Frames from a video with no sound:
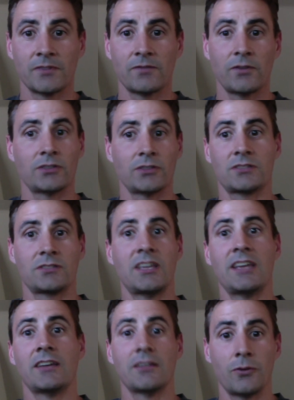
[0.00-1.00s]
first
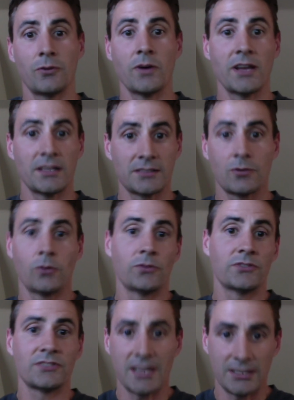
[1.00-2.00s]
King of the West
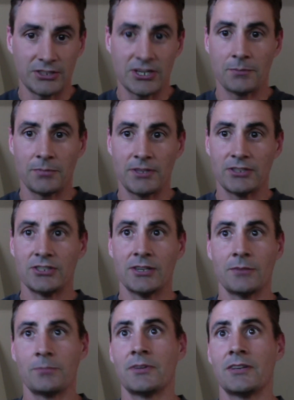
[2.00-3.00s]
Golden State
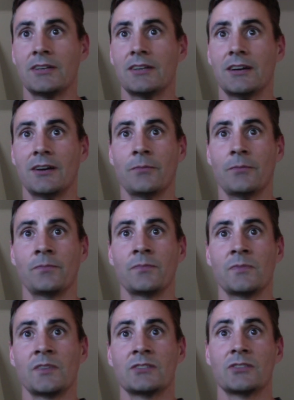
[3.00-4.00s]
championship.
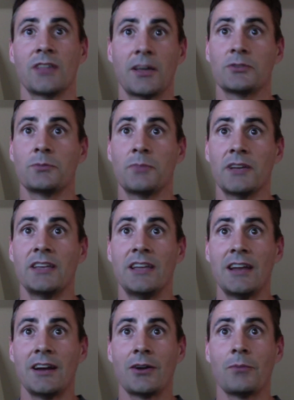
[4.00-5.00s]
So that was a big
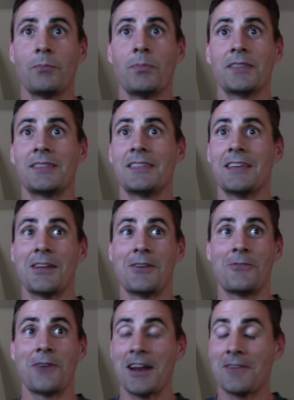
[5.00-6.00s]
year. But then
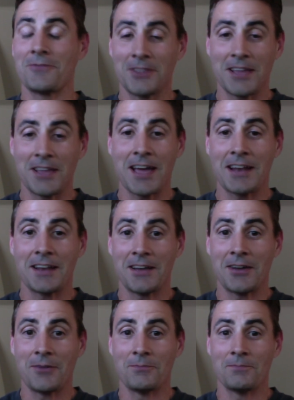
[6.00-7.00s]
right after that,
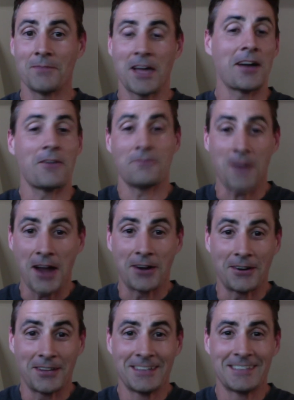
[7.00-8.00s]
I got fired.